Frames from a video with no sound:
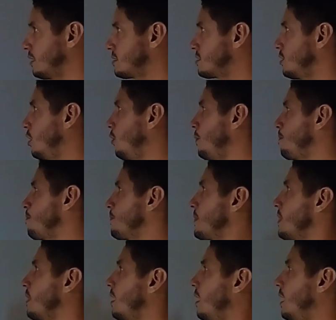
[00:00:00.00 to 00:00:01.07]
So,
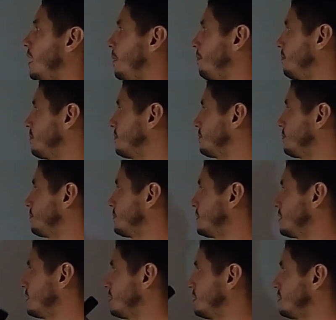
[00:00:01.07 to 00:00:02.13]

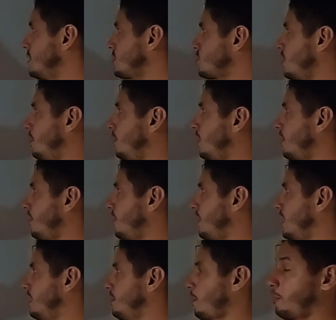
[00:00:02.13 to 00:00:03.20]
just one more
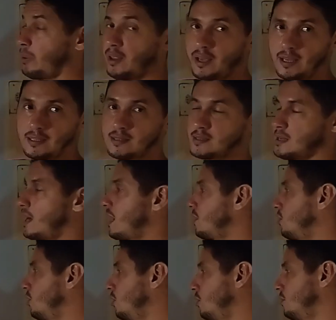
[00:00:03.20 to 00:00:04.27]
thing, place. I
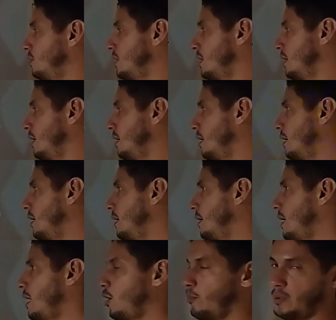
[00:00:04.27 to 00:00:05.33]
don't know
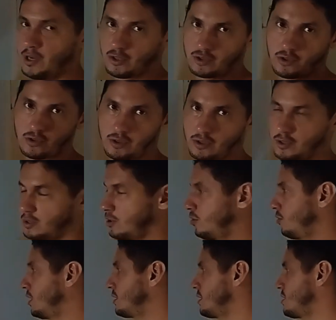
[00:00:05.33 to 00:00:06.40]
how much
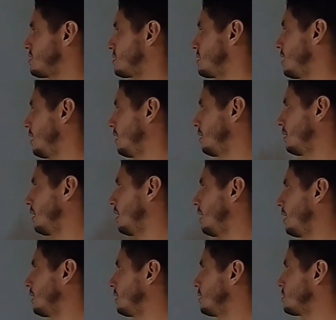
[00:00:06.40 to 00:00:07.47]
you understand
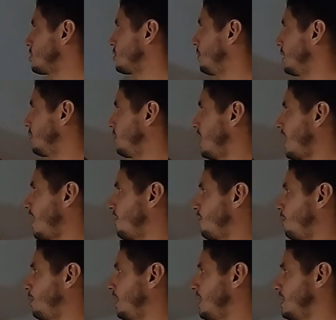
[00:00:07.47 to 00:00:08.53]
English, but we
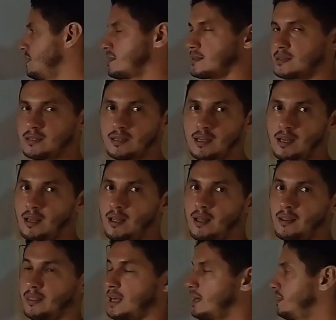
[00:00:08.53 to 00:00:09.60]
have place,
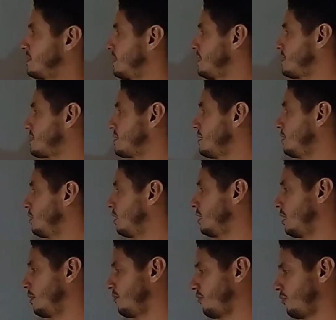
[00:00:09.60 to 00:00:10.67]
that is a
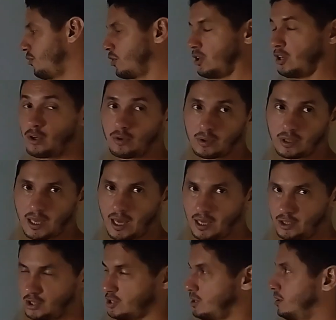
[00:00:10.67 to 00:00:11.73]
synonym for
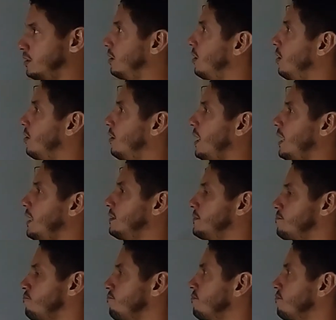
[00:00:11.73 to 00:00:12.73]
location, alright?